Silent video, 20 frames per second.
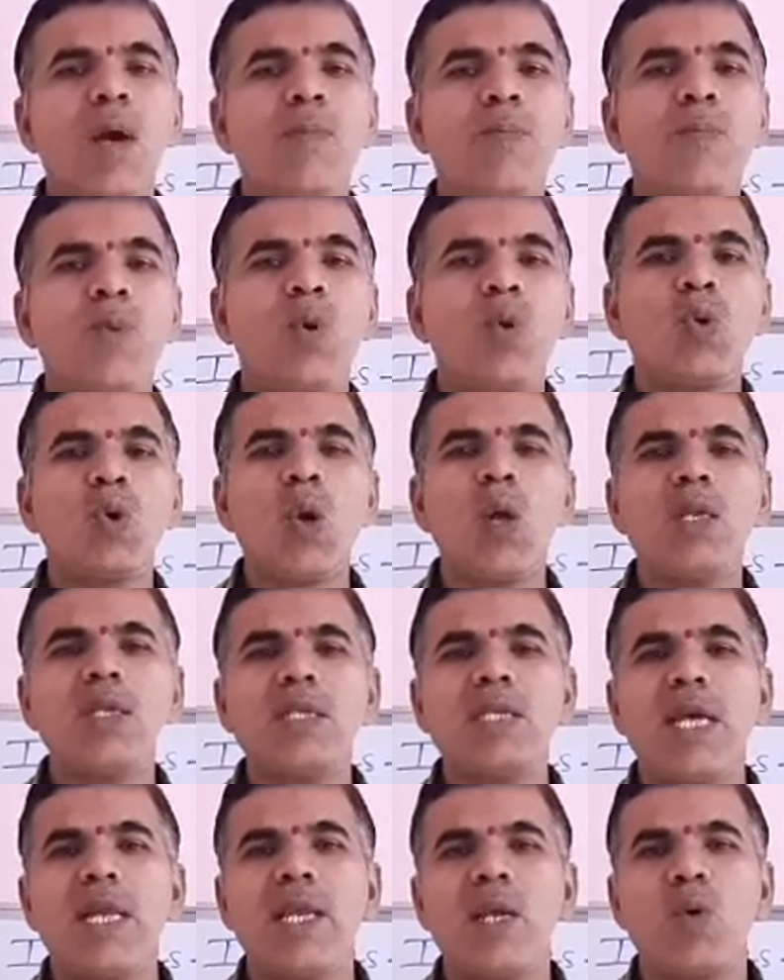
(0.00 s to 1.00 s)

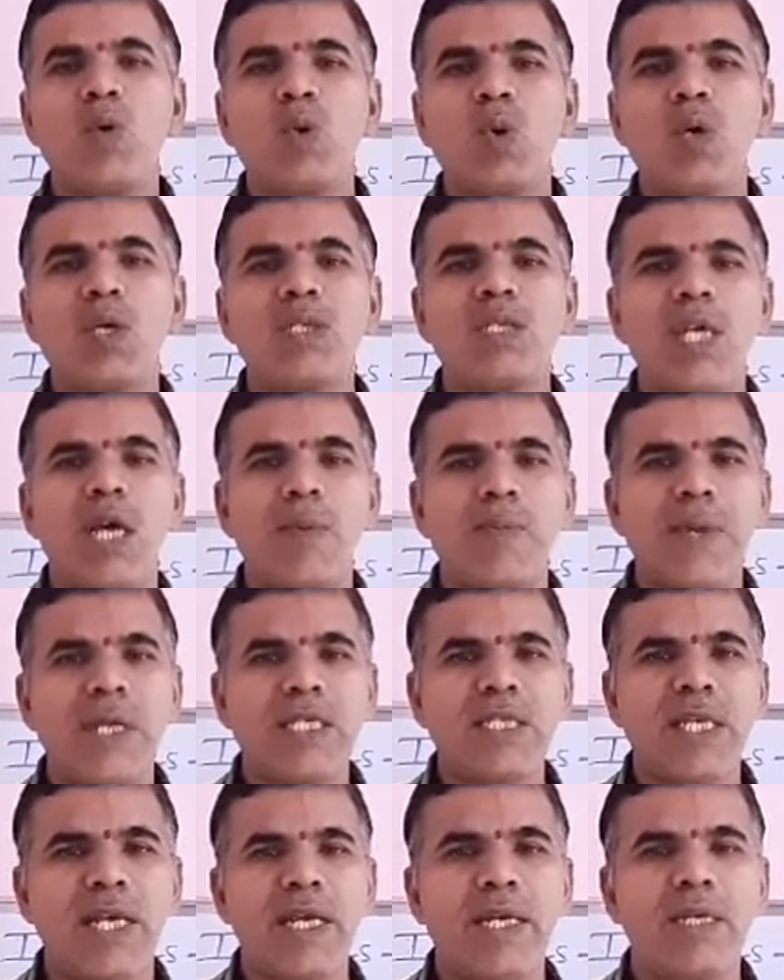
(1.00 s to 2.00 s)
protons and neutrons are
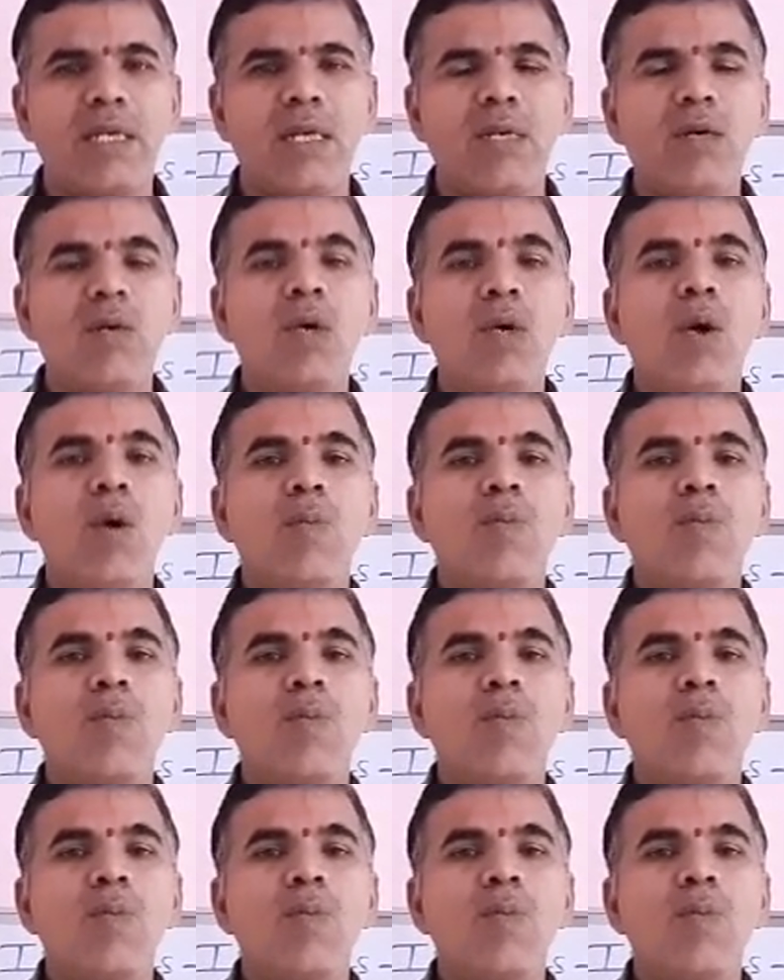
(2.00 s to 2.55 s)
present.